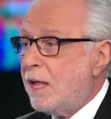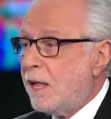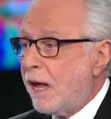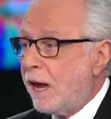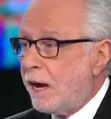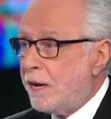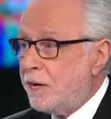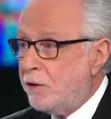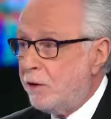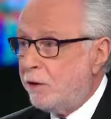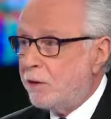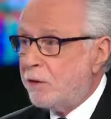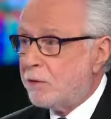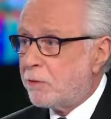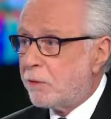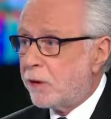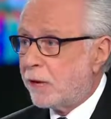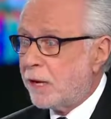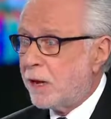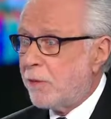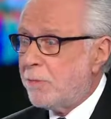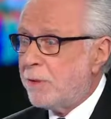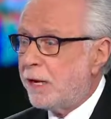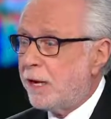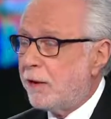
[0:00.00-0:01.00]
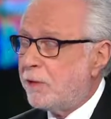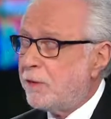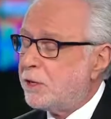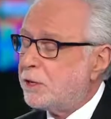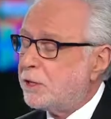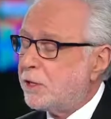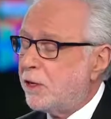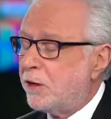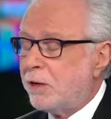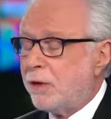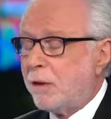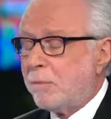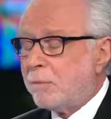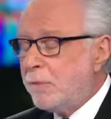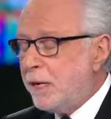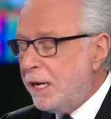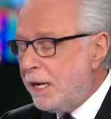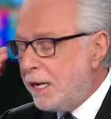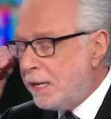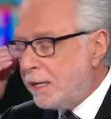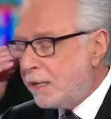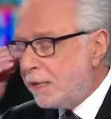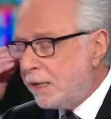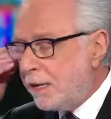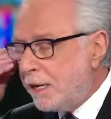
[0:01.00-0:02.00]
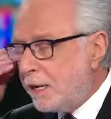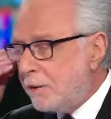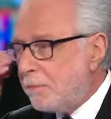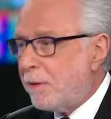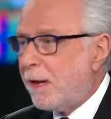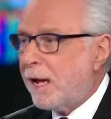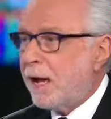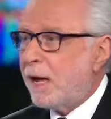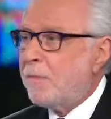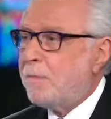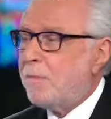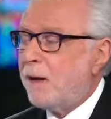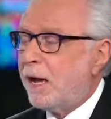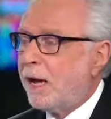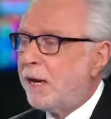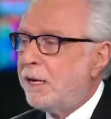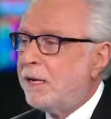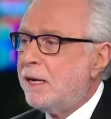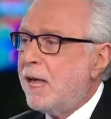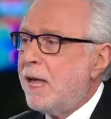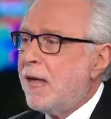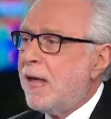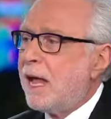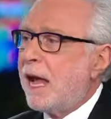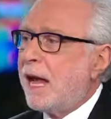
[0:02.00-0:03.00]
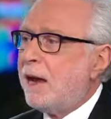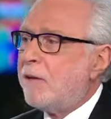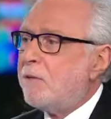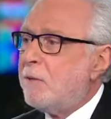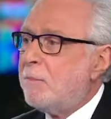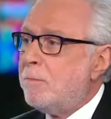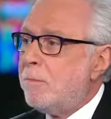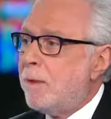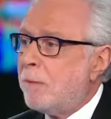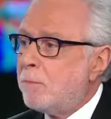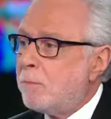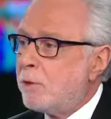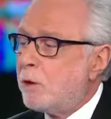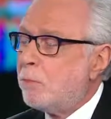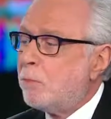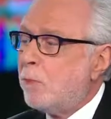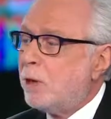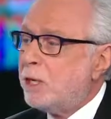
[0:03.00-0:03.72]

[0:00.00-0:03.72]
I knew you were coming on the show, and immediately in my mind, I remembered what